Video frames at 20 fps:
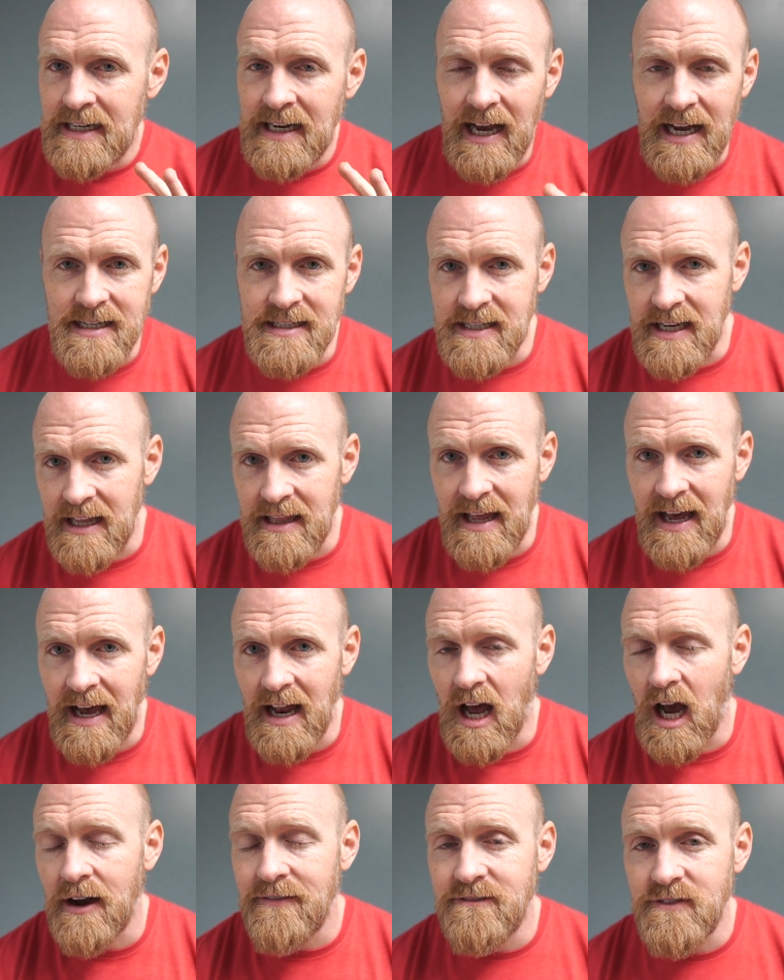I said
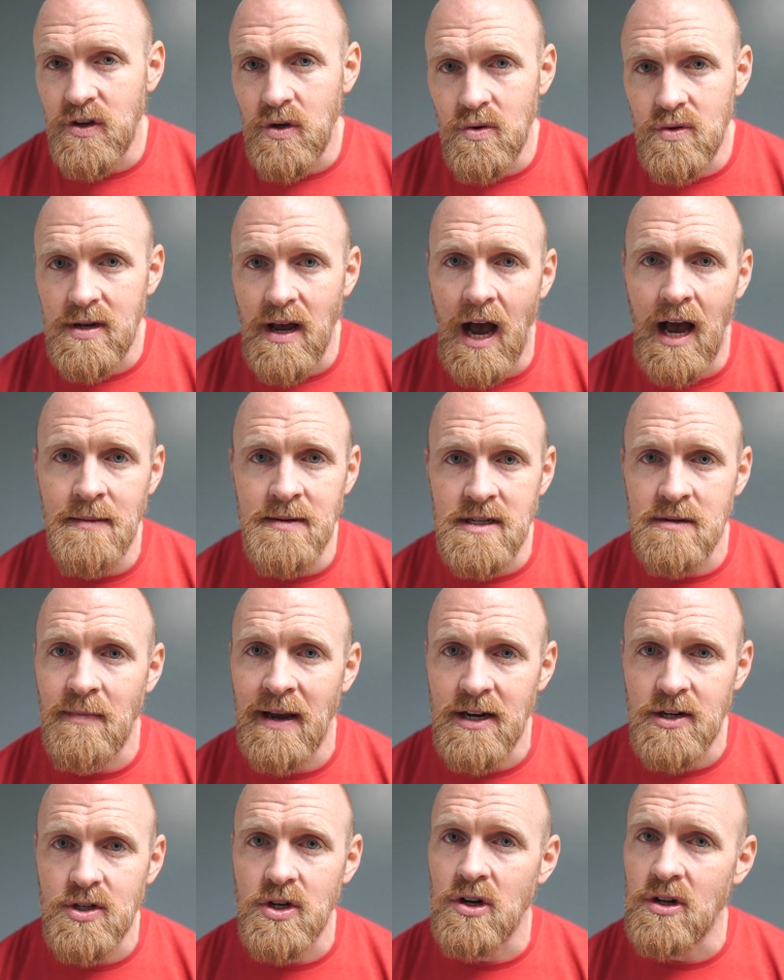that a few times to
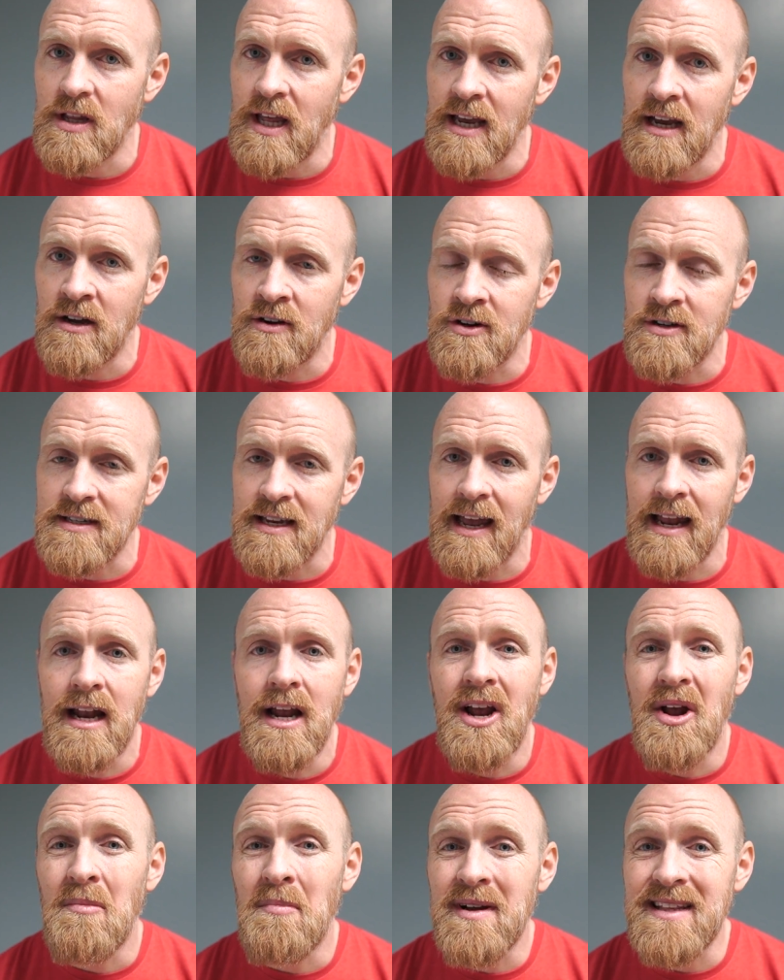make sure they understand,
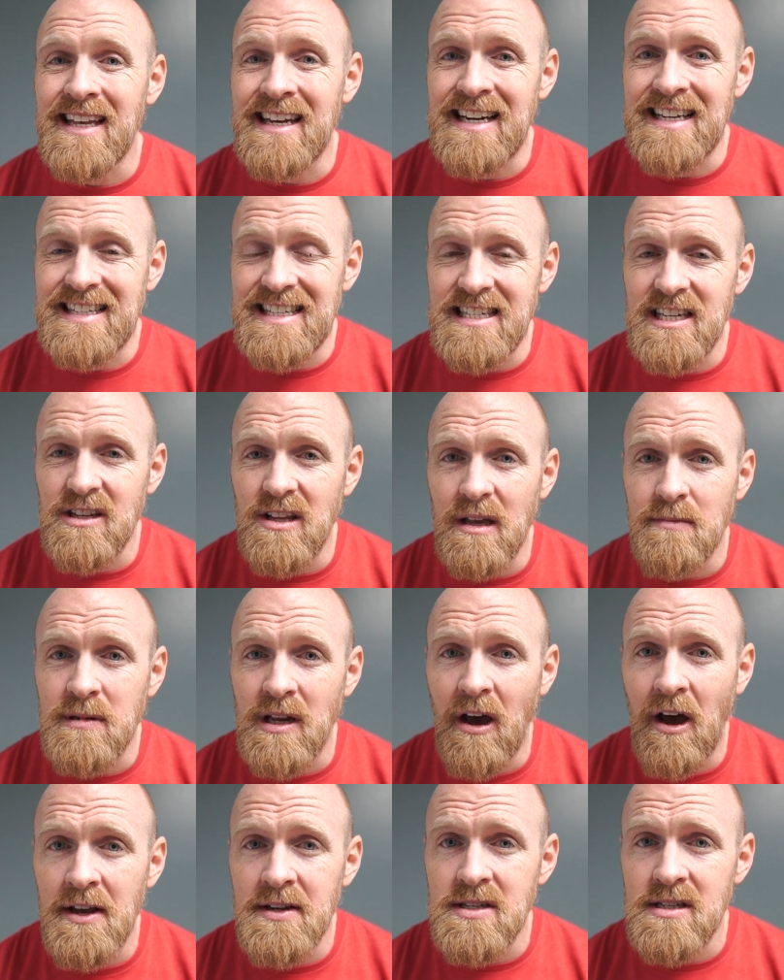but then it's still up
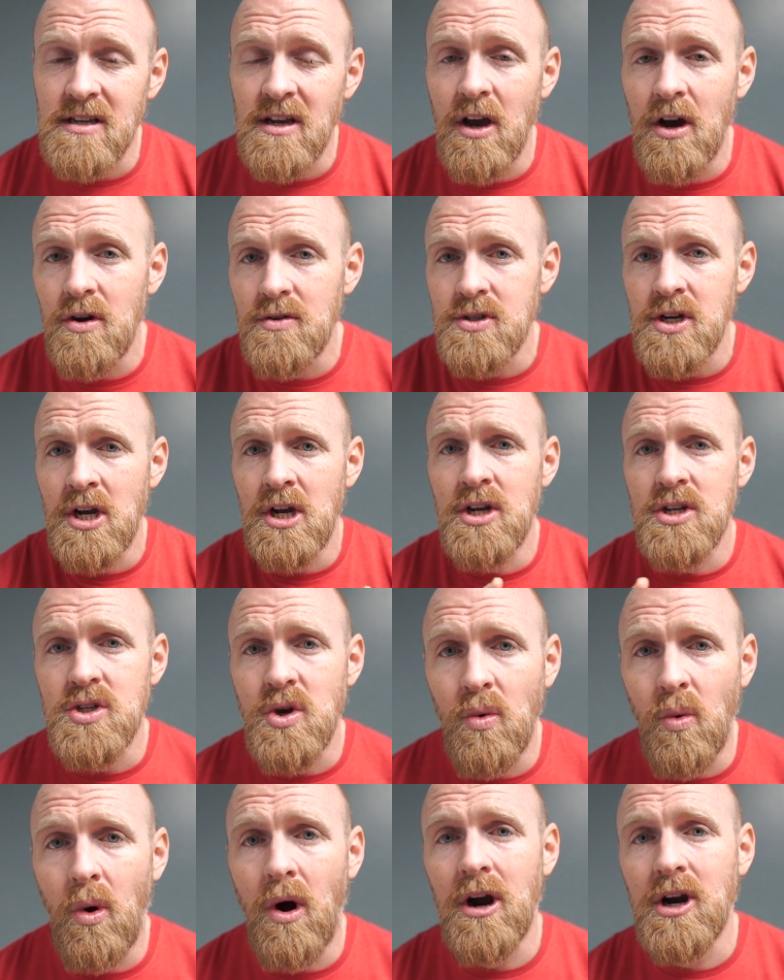to us, the coach,
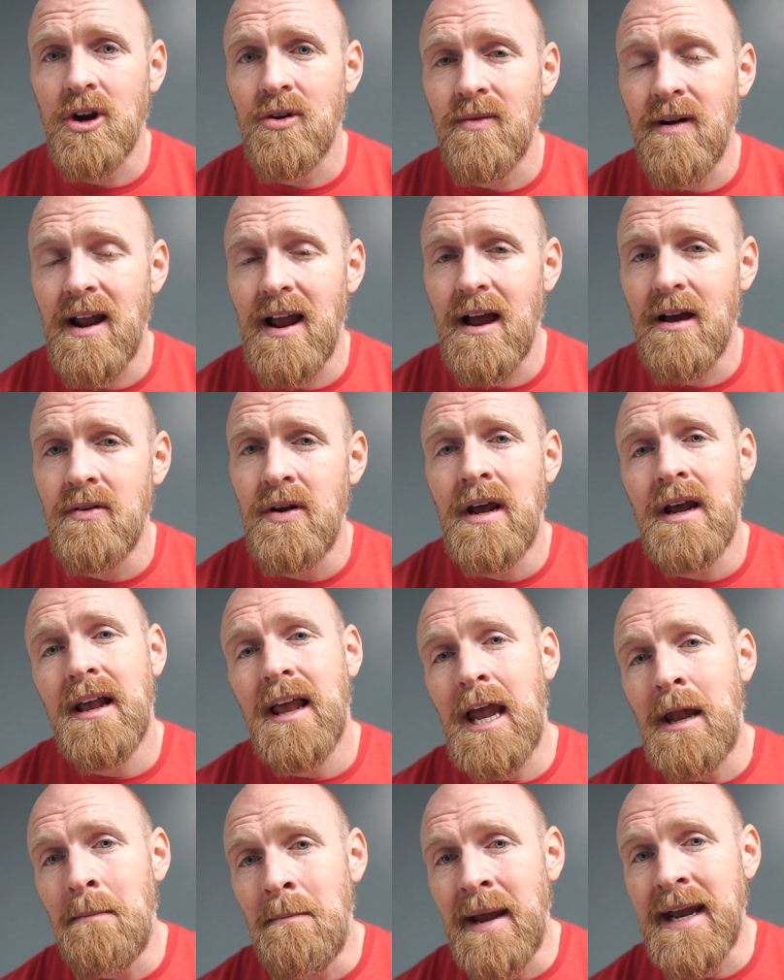to walk around
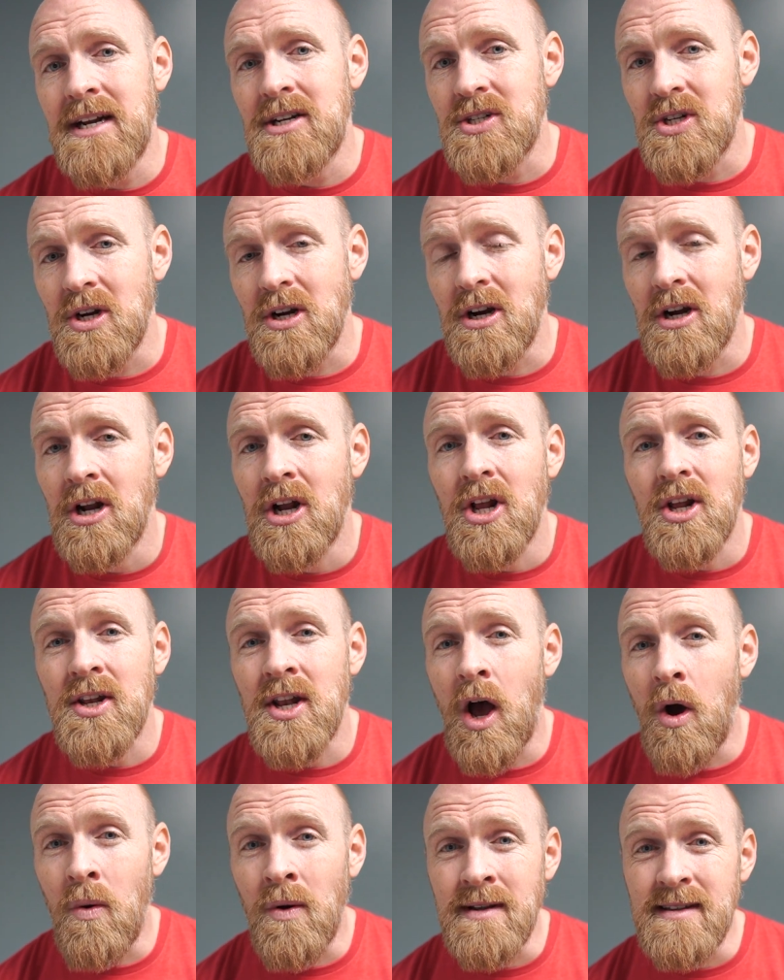and make sure
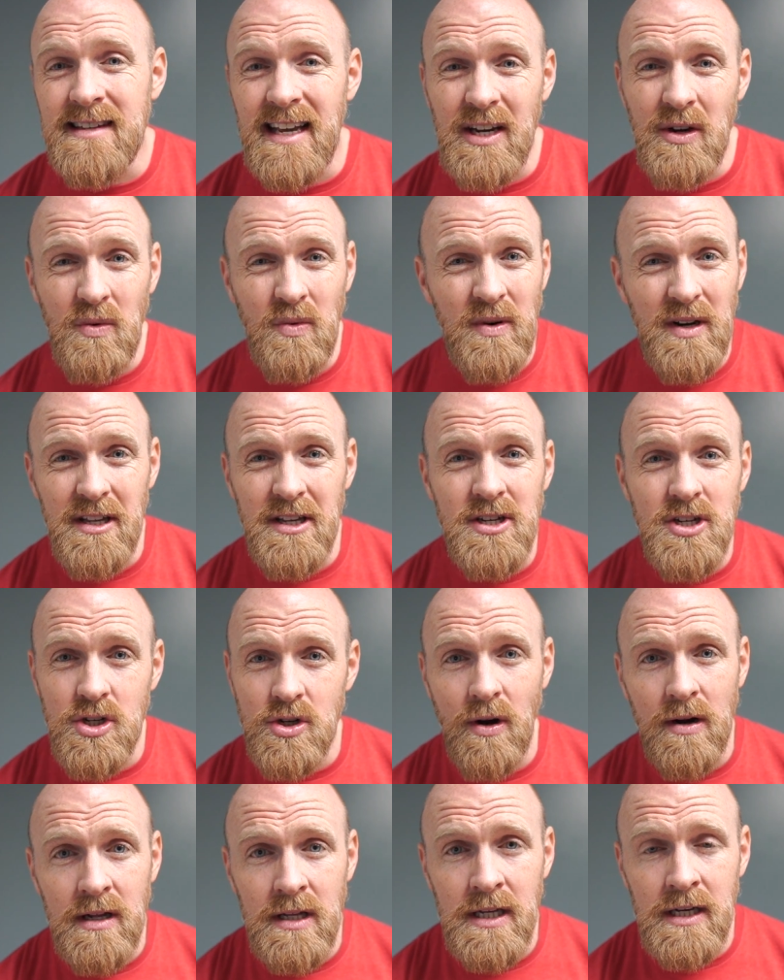no one's like really
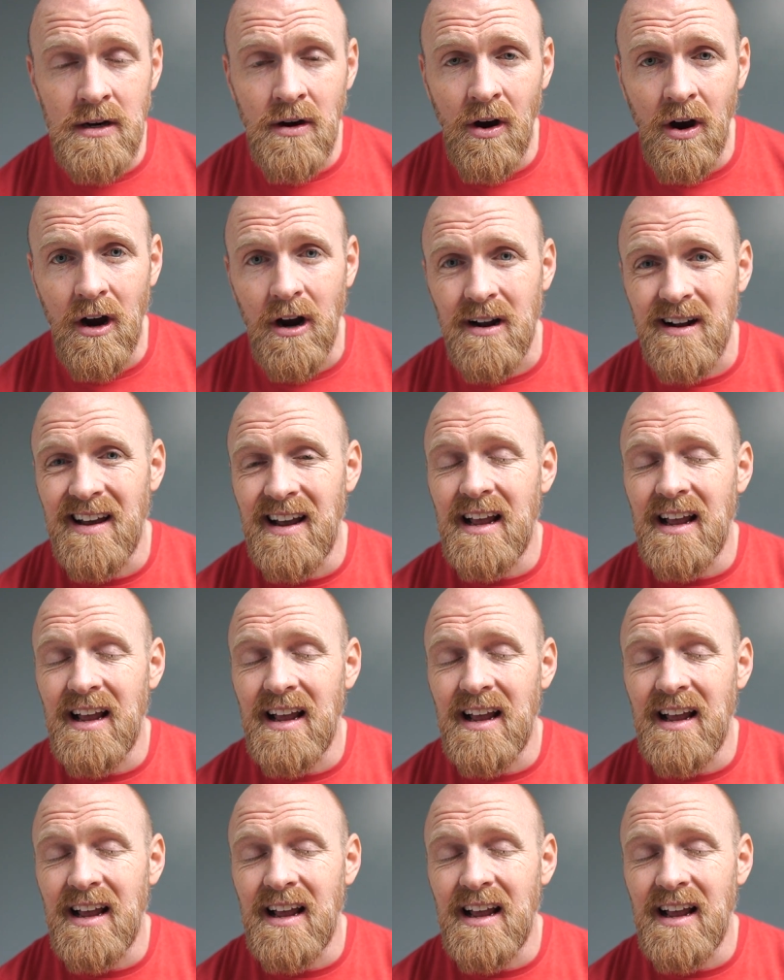struggling hard.